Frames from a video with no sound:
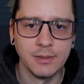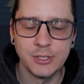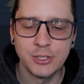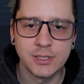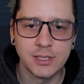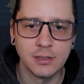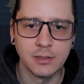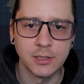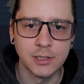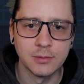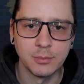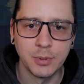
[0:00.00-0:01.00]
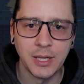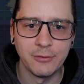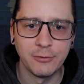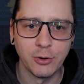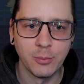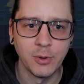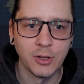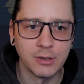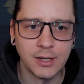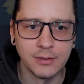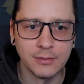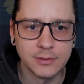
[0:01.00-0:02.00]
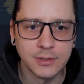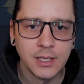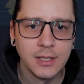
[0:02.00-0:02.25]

it's just a good platform all around.